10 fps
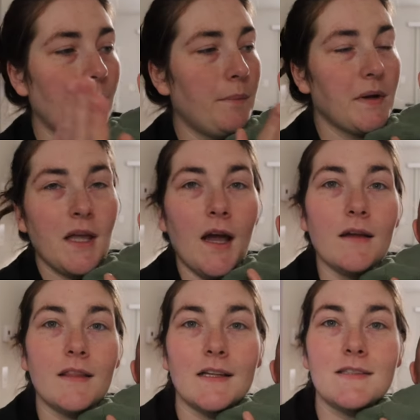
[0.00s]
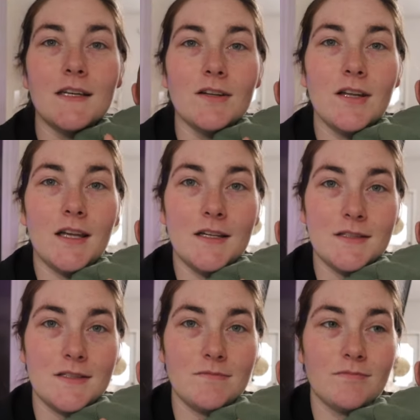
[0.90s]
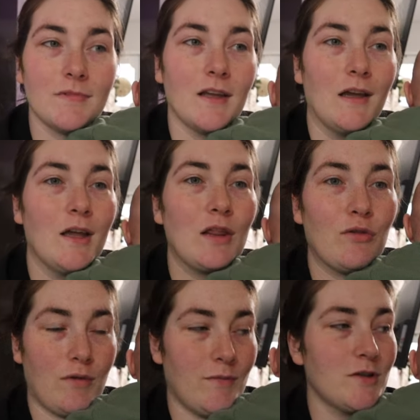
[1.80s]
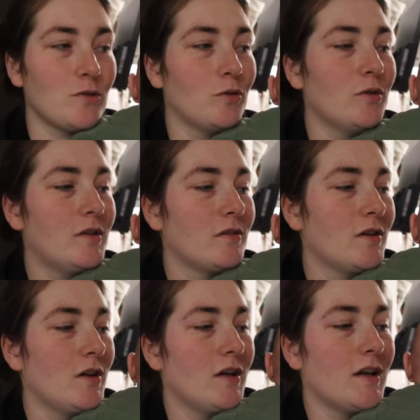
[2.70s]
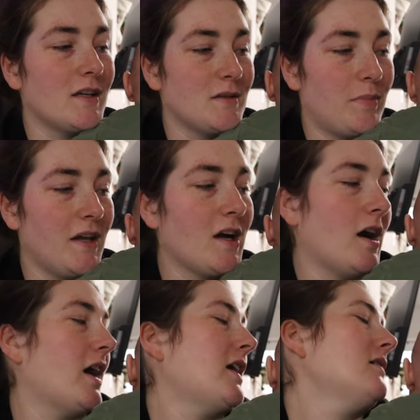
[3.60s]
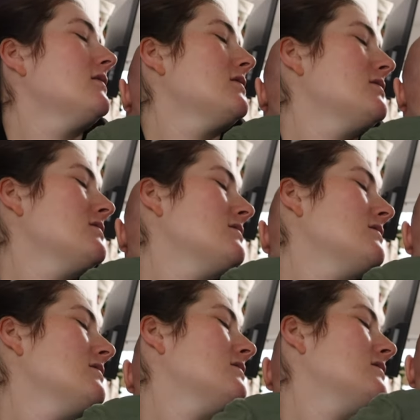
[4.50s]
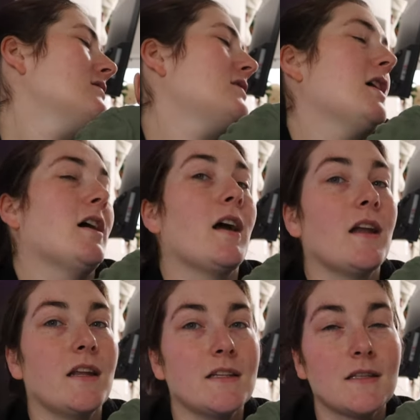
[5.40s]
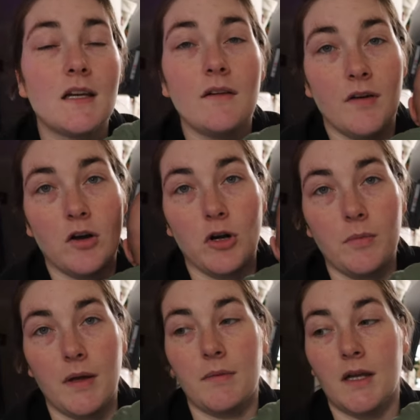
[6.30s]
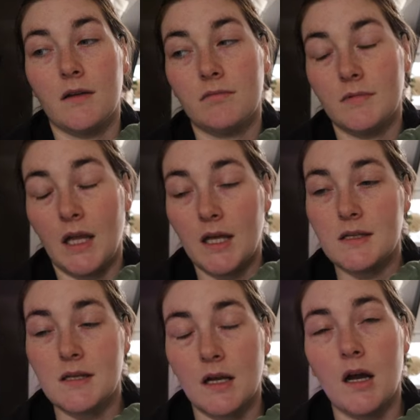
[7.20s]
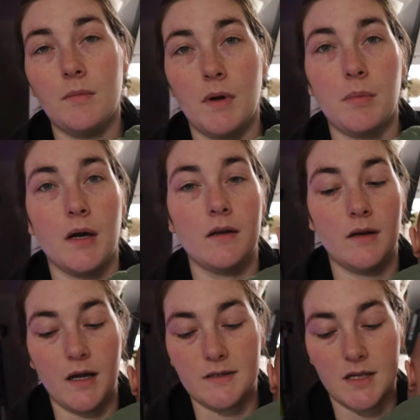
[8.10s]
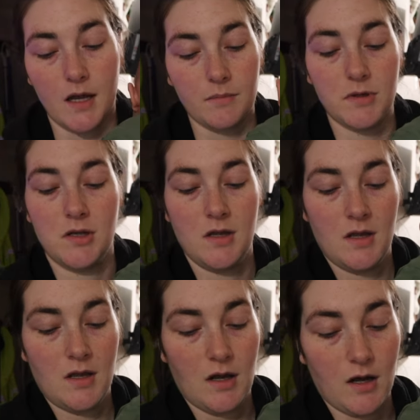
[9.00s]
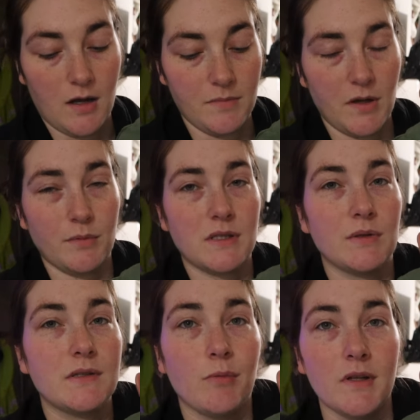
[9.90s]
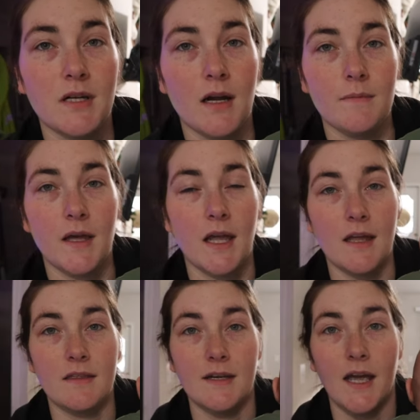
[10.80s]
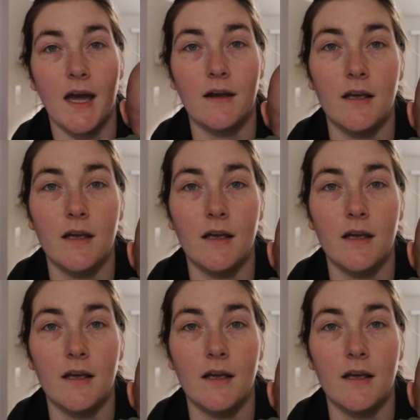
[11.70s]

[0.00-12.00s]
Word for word: but yeah, that's it. He's three months old. He's a big guy. Yeah, and he's like a Velcro baby. He is like up my butt nonstop. Um, there was this one time that Anthony had